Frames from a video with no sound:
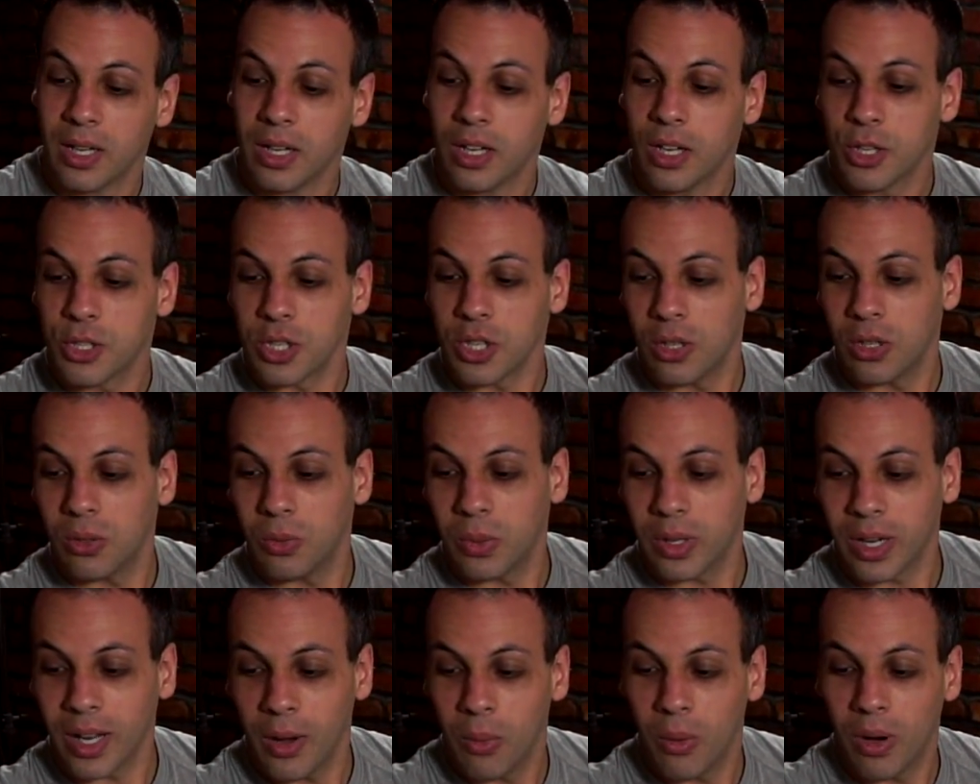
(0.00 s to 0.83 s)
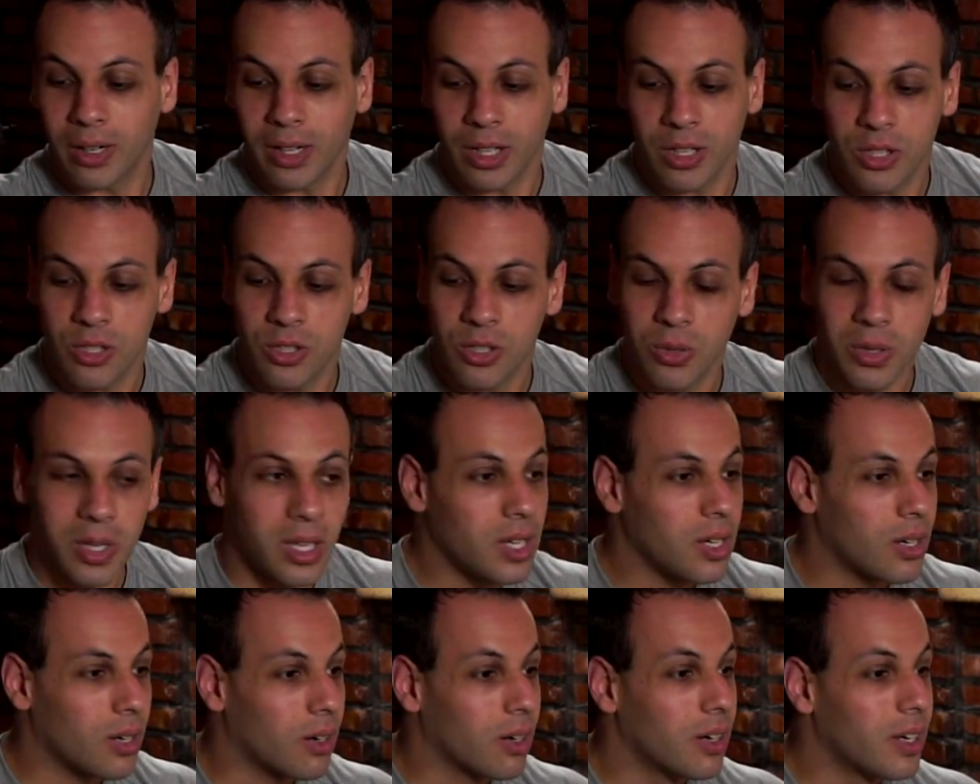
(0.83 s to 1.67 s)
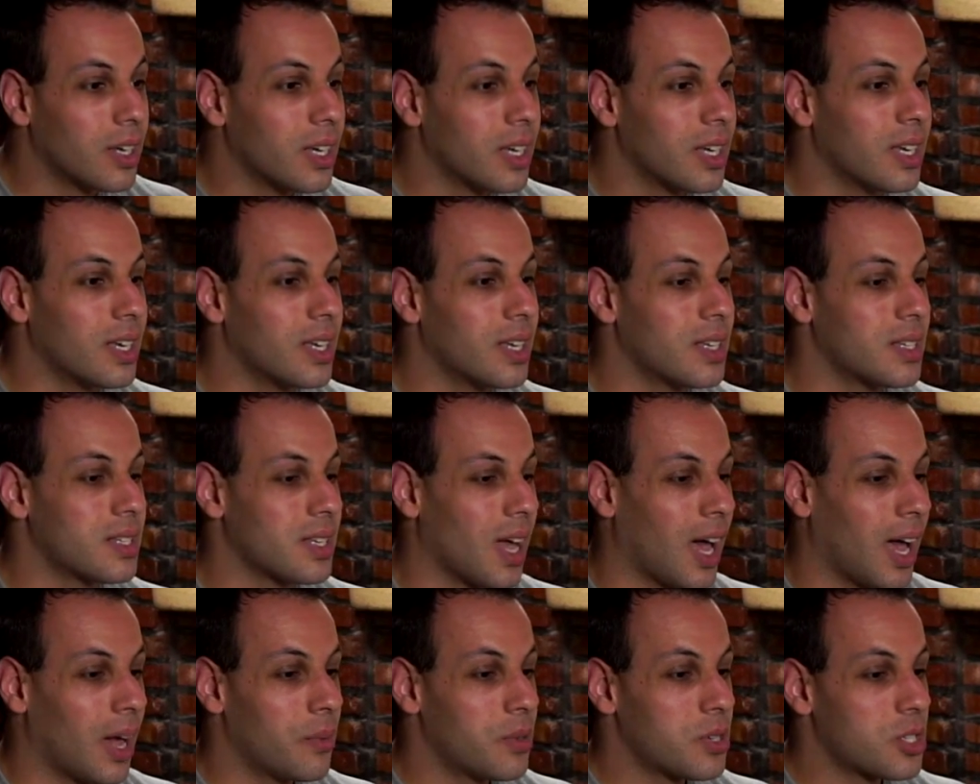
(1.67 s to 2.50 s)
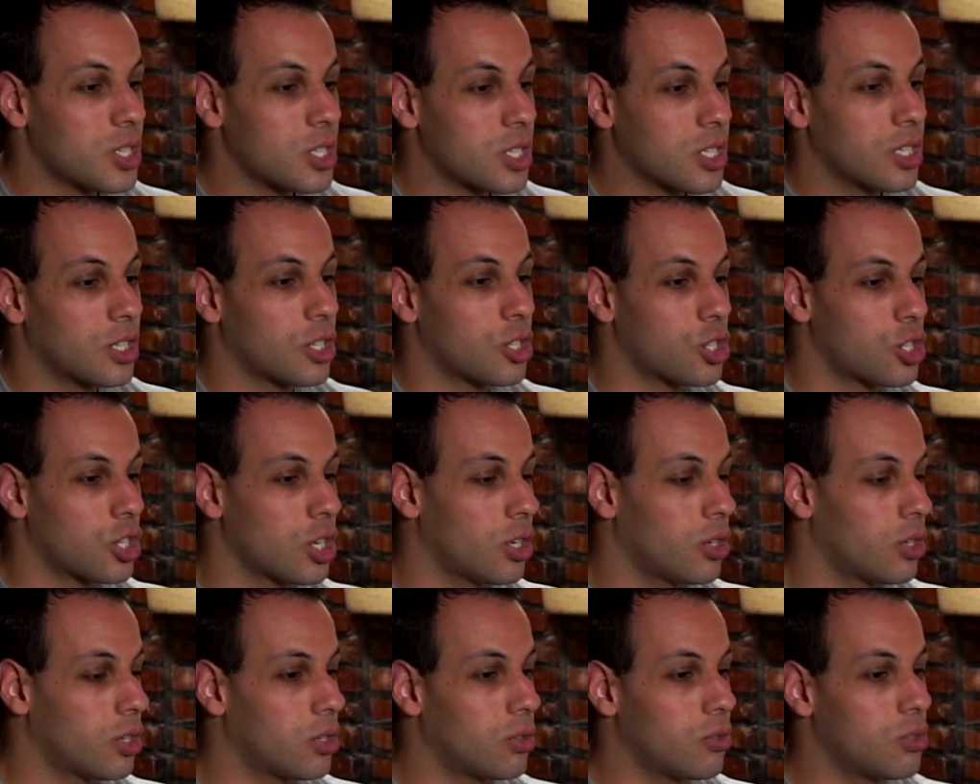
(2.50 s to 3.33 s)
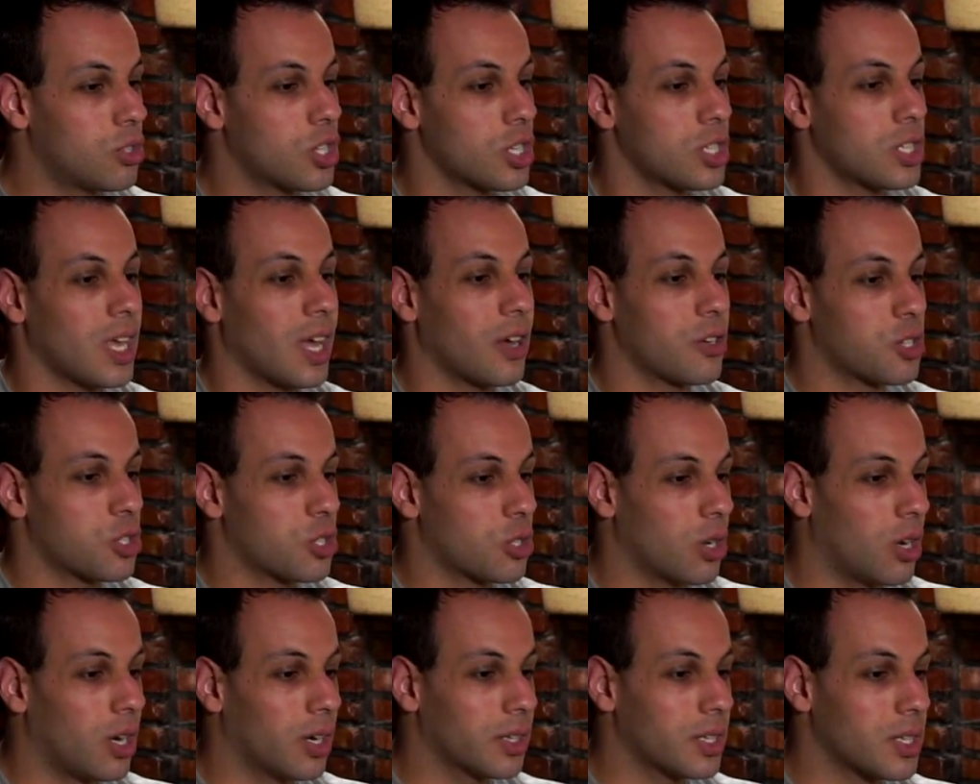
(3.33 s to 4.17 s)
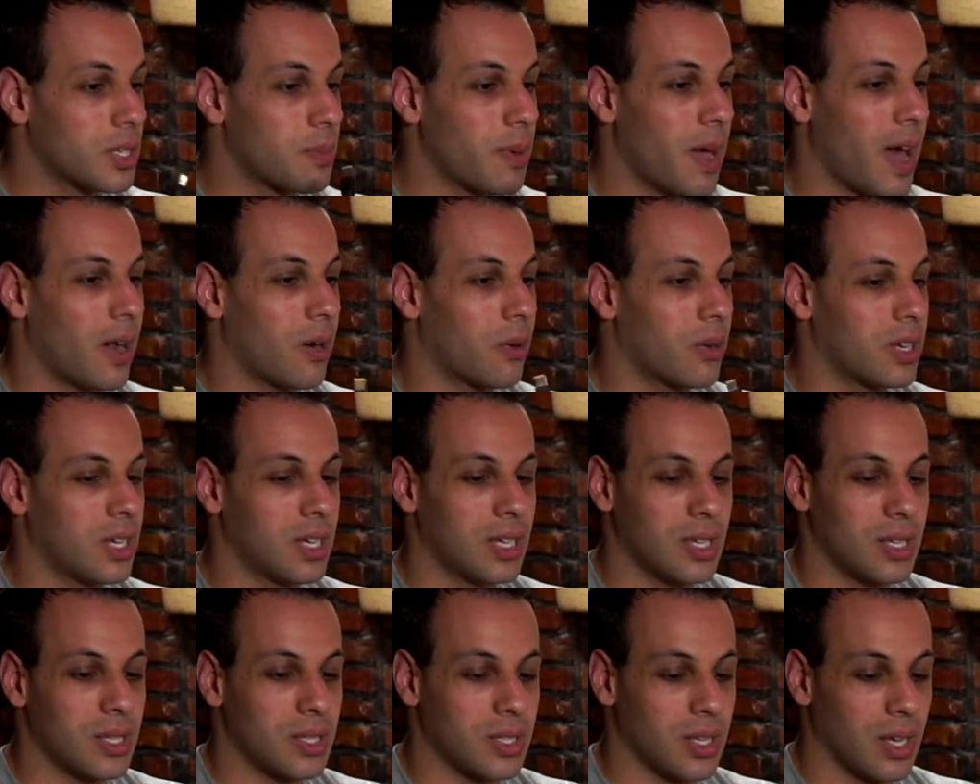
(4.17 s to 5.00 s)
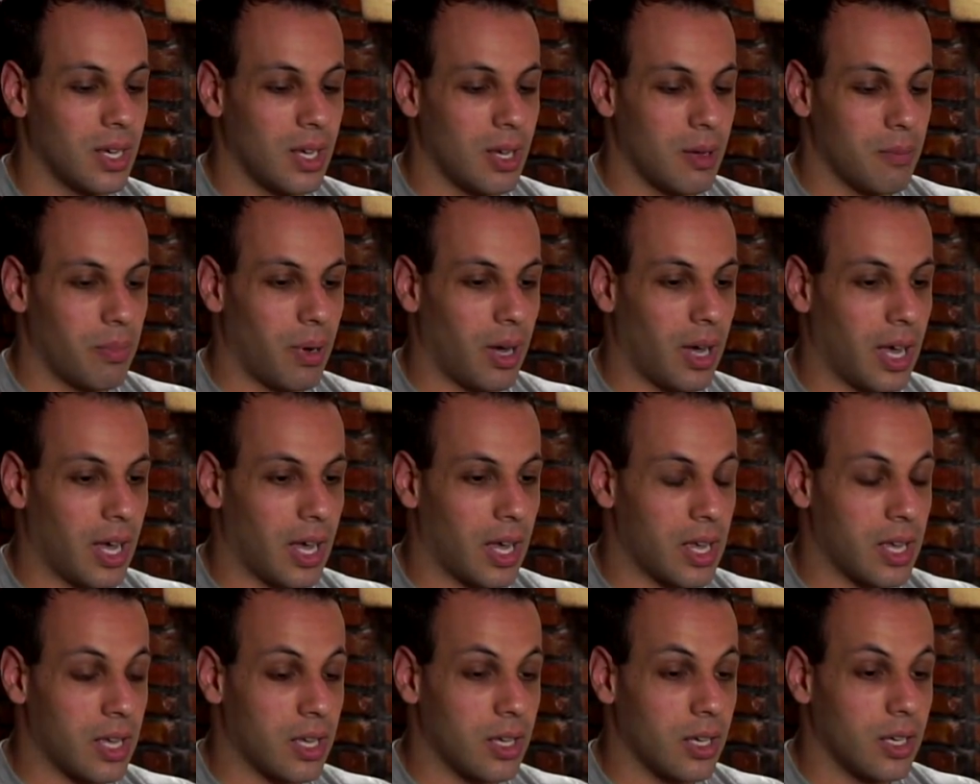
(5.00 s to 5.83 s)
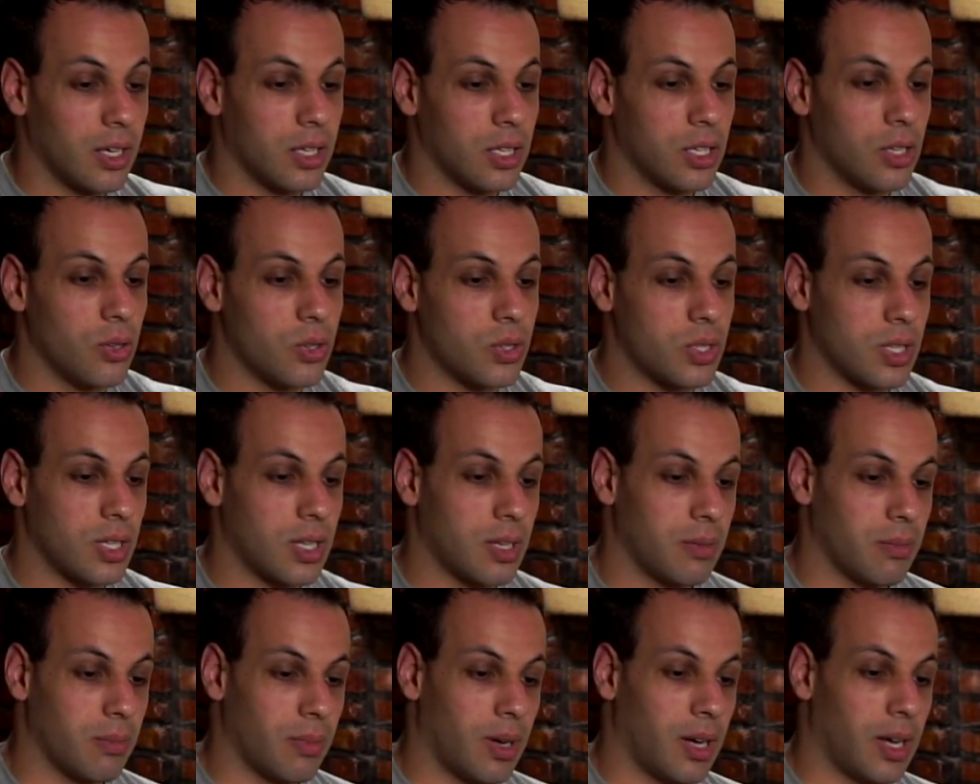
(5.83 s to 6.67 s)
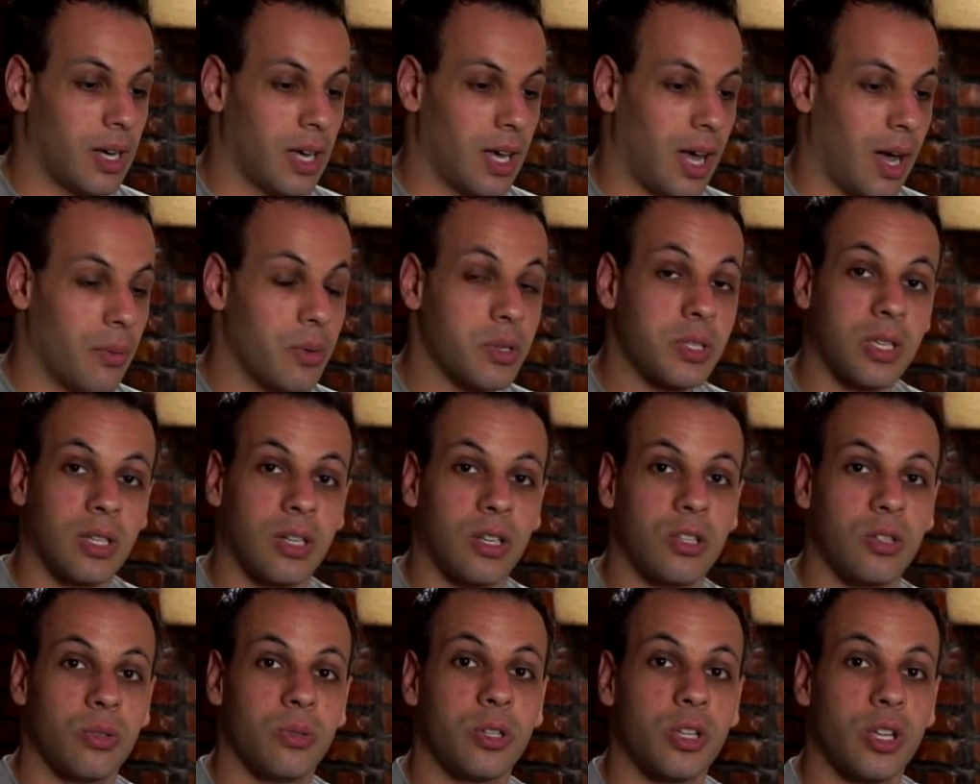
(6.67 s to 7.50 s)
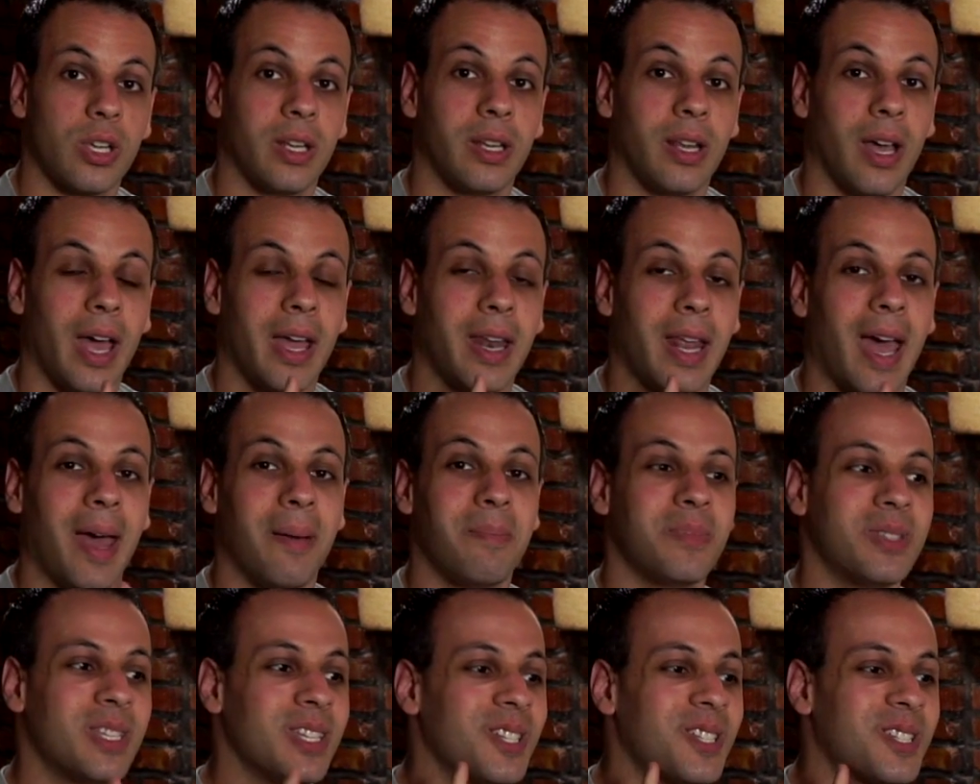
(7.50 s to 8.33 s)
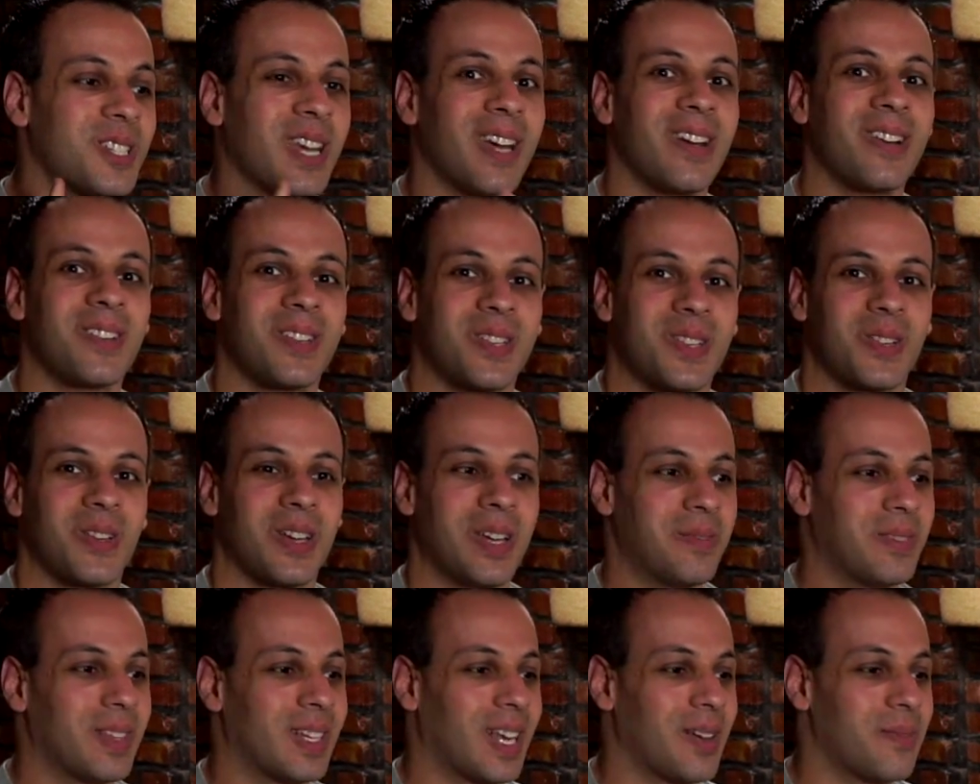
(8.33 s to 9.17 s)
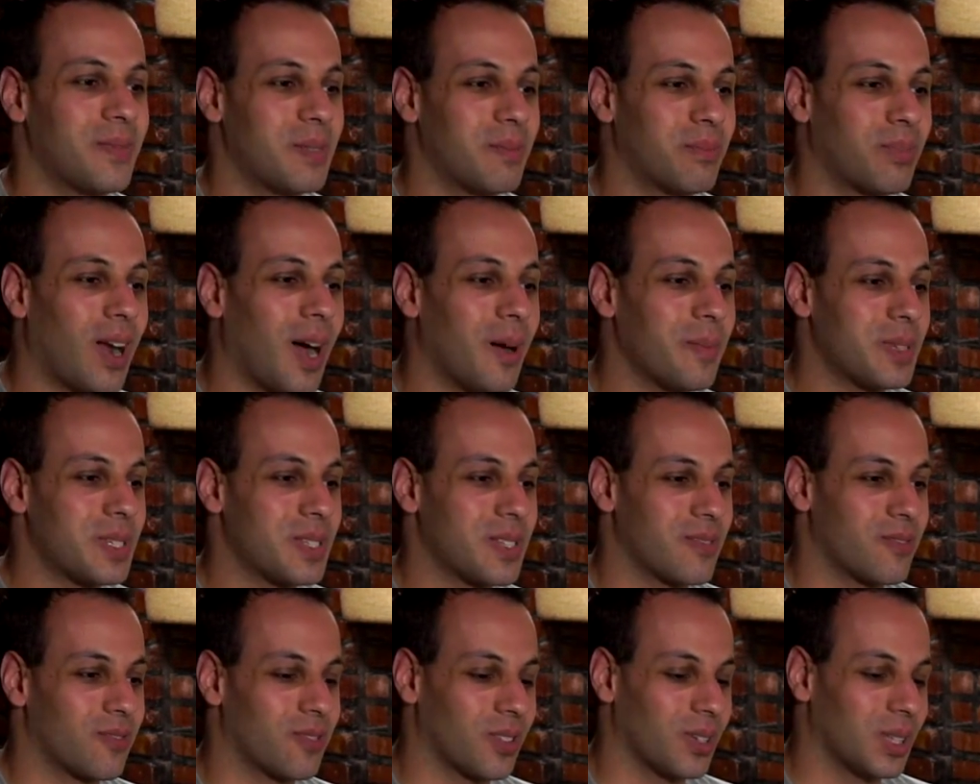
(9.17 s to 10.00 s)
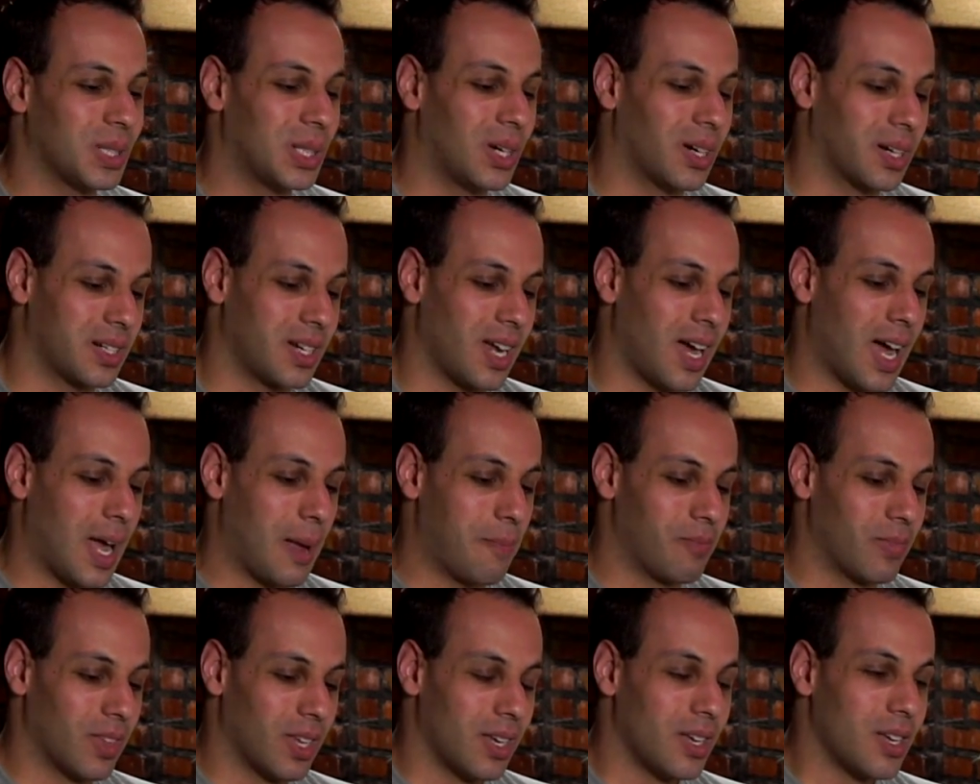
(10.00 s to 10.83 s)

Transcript: So what I wanted to do here is I was just going to show you just how strong this battery is by using my, I was going to do an, an empty chair stream that I've been promising for a long time.